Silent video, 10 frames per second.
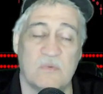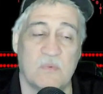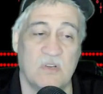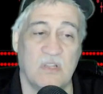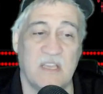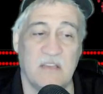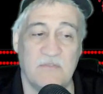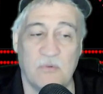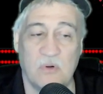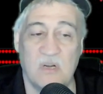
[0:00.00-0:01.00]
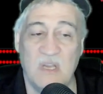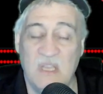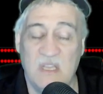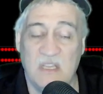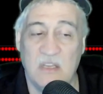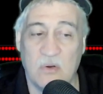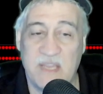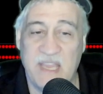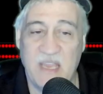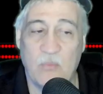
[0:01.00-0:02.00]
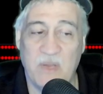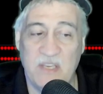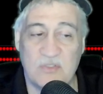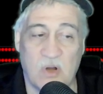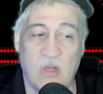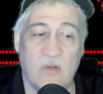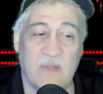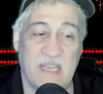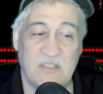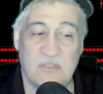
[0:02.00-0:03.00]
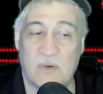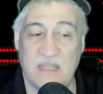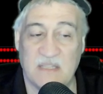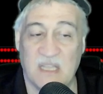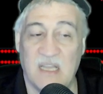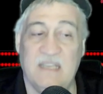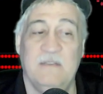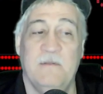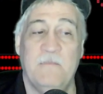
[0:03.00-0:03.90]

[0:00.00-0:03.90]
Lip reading: We're looking for, can we draw a trend line?